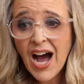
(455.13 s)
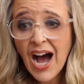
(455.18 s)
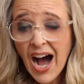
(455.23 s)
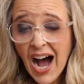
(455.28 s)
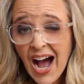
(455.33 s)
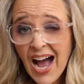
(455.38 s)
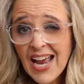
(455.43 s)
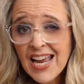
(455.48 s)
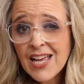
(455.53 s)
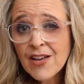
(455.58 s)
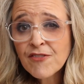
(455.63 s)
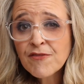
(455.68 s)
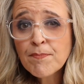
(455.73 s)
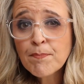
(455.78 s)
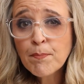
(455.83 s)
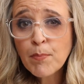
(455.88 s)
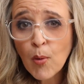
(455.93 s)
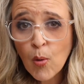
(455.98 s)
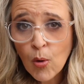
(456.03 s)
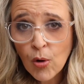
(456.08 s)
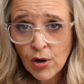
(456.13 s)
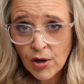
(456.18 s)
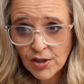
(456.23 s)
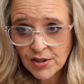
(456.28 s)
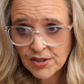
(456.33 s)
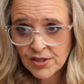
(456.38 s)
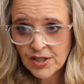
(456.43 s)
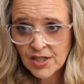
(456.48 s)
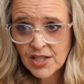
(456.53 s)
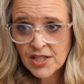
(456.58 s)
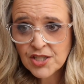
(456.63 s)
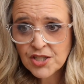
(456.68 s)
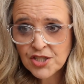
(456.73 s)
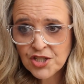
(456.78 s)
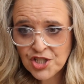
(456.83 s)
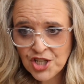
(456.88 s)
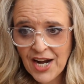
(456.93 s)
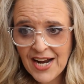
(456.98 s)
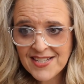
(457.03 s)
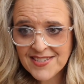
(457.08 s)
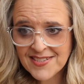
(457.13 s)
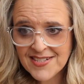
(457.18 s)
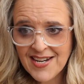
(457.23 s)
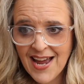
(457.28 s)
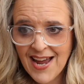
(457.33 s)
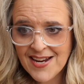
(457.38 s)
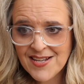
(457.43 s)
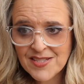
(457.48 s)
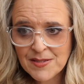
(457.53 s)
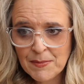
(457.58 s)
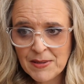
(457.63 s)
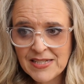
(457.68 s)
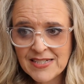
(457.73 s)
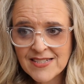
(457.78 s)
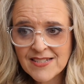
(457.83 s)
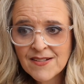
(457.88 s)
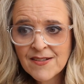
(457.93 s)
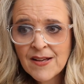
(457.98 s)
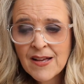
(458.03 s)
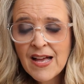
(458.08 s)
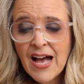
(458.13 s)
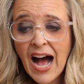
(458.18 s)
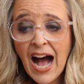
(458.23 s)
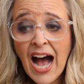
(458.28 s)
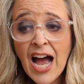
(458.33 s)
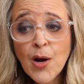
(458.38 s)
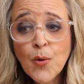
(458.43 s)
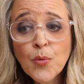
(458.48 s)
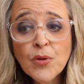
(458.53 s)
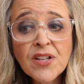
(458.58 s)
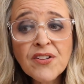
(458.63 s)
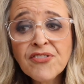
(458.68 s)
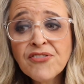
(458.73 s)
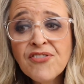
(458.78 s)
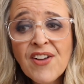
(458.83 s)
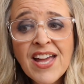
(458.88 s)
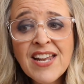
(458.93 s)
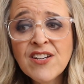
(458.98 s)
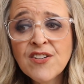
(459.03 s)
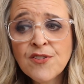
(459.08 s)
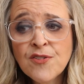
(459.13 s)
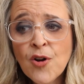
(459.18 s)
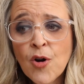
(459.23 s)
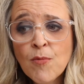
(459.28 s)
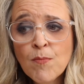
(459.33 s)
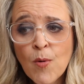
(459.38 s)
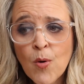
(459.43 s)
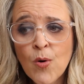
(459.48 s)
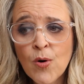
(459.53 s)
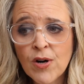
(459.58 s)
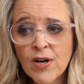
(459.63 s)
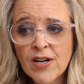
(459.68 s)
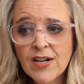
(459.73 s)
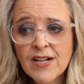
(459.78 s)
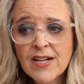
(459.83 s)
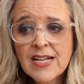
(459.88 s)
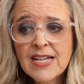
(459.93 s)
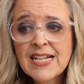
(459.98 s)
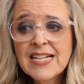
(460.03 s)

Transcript: 'I have borne chastisement, I will offend no more,